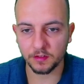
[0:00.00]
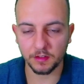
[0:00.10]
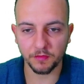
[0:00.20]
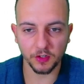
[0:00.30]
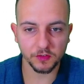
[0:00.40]
the
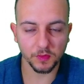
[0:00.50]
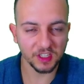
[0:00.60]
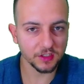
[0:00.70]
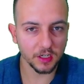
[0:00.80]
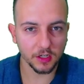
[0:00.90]
first
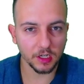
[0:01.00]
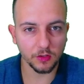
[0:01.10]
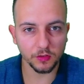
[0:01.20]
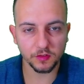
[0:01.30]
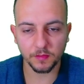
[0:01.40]
range that I'm going to
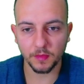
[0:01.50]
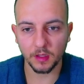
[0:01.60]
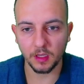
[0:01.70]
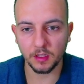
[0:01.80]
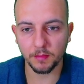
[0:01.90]
use
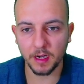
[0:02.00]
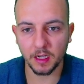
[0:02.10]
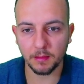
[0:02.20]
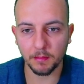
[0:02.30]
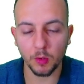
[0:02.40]
in
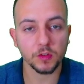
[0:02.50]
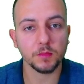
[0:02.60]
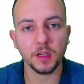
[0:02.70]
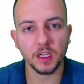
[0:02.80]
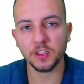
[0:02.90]
my
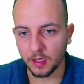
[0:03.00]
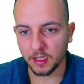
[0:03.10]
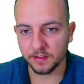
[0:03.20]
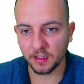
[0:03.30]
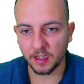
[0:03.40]
multiplication. I
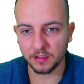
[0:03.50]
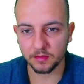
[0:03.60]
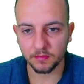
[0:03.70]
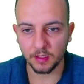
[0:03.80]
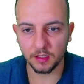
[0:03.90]
can select
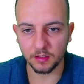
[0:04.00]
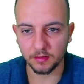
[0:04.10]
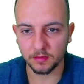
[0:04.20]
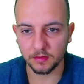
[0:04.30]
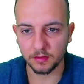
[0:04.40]
either
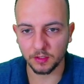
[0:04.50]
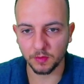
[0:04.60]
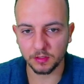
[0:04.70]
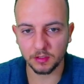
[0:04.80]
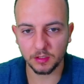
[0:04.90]
the
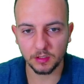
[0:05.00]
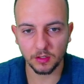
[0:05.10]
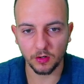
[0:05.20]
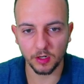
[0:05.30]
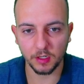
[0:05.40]
quantity
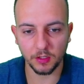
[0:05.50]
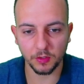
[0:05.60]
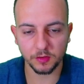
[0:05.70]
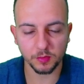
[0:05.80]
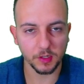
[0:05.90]
or the
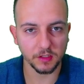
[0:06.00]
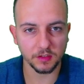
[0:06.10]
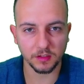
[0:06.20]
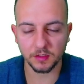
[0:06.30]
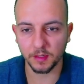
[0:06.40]
unit price. It
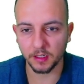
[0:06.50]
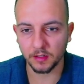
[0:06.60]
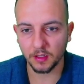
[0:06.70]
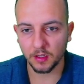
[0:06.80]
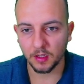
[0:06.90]
doesn't matter.
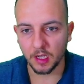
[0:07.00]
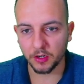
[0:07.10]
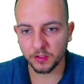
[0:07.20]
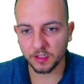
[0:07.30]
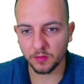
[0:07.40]
I'm
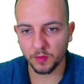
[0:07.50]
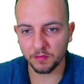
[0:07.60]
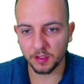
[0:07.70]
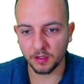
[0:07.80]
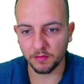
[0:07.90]
going to start with
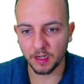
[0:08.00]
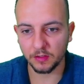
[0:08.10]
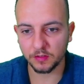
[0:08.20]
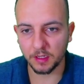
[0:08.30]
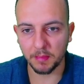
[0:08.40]
the
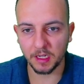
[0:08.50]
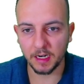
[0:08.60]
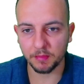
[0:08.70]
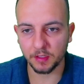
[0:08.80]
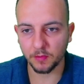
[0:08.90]
values that make
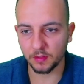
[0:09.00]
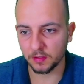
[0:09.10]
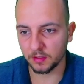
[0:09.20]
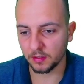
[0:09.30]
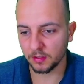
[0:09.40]
up the
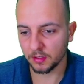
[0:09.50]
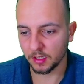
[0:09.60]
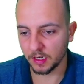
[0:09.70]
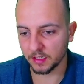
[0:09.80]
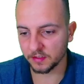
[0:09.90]
quantity.
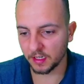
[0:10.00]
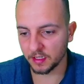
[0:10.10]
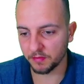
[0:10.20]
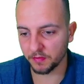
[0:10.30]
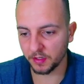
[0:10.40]
I can select
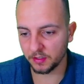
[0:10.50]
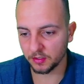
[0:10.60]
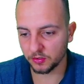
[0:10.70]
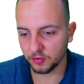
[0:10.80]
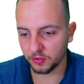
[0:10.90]
everything
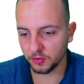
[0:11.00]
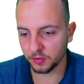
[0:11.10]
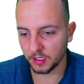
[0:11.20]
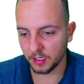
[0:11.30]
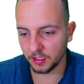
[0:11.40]
to
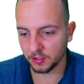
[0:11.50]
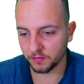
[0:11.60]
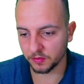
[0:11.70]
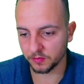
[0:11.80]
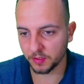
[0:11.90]
the end of
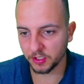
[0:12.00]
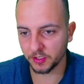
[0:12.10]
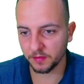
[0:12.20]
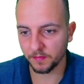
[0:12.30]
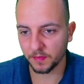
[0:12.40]
the
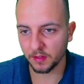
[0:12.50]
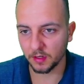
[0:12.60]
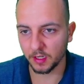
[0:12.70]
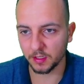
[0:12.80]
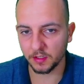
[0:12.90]
spreadsheet
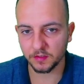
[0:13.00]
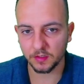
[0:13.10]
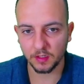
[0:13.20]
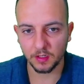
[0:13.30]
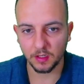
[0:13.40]
like this.
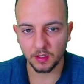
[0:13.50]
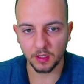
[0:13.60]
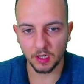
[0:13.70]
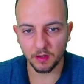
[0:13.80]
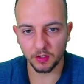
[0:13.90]

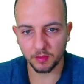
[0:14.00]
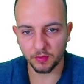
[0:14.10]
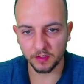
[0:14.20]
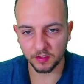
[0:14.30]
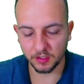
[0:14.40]
And now I'm going to
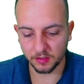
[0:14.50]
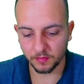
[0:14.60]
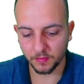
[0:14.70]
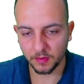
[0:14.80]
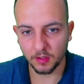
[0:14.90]
press here
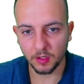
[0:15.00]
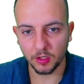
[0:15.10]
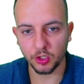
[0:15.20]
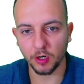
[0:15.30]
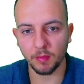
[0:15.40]

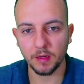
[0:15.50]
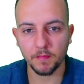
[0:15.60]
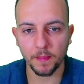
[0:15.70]
comma.